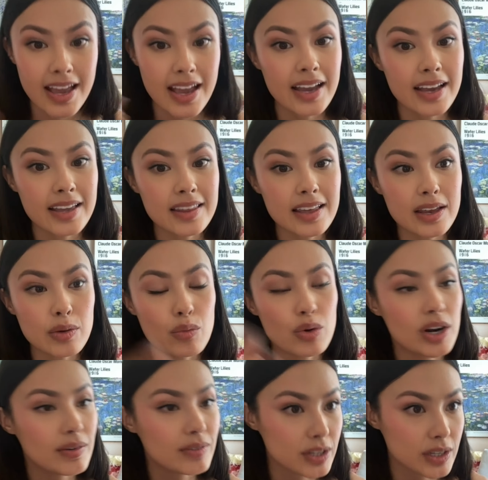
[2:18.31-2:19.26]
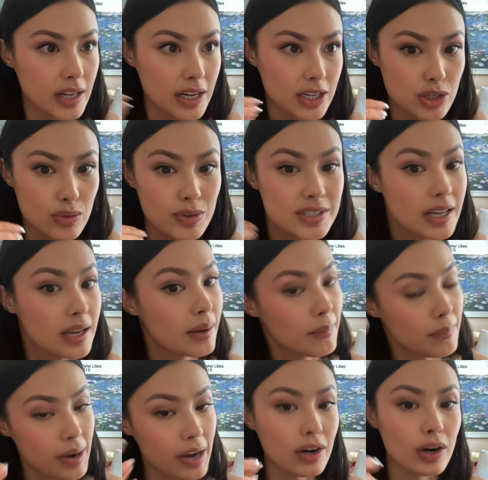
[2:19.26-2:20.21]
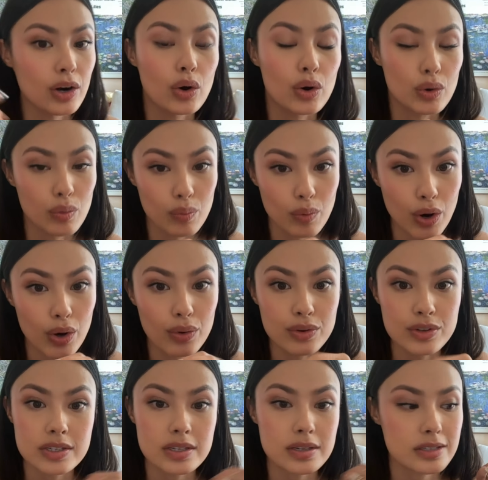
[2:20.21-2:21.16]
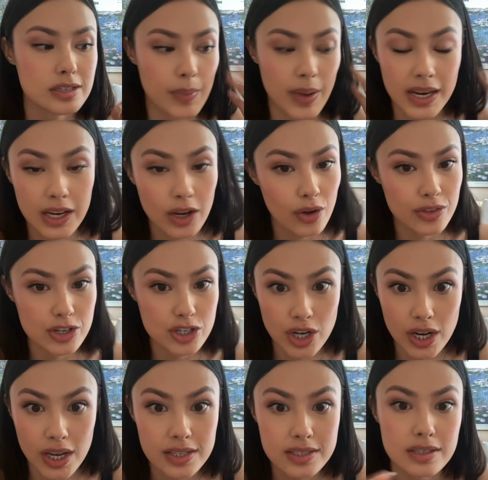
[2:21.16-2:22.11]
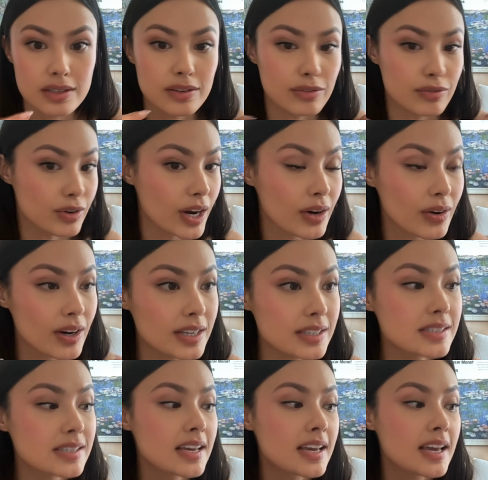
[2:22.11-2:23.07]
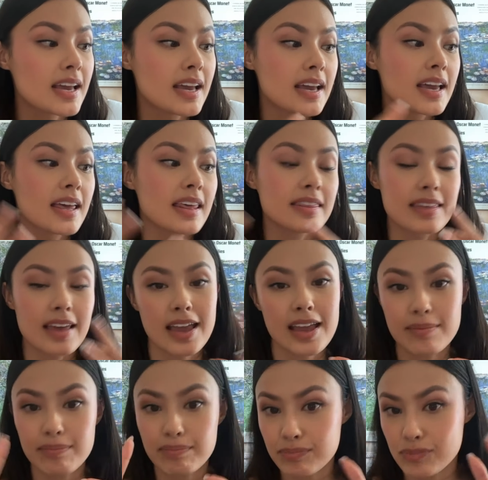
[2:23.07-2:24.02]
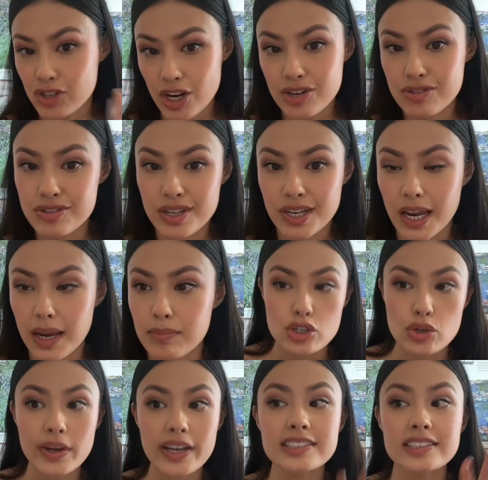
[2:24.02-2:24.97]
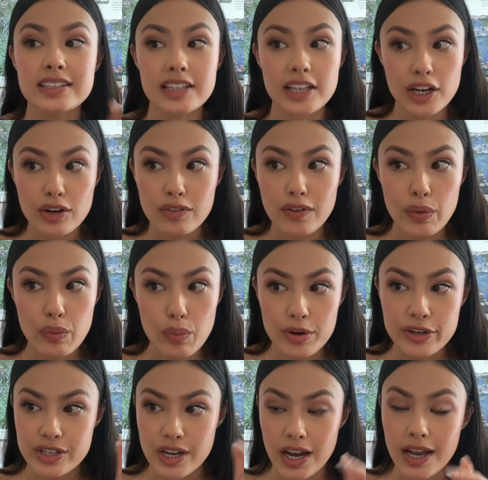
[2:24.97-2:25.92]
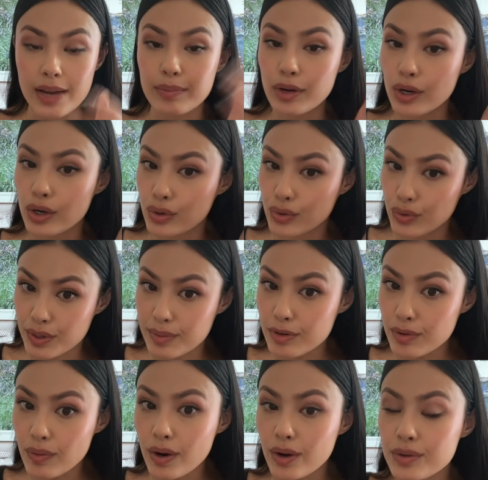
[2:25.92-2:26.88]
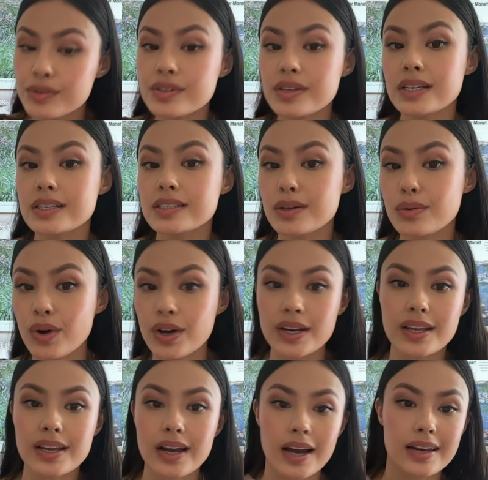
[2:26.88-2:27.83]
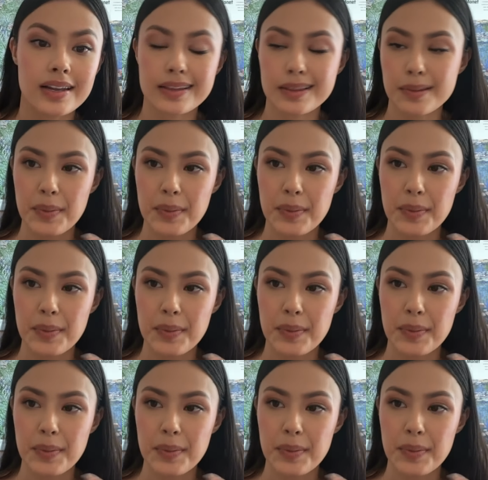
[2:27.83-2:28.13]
and then whatever the collection was, like butter or rose, depending on the shades and the fragrance, they changed the name. So again, to clarify one more time, Cream De Rose is the one in kind of like the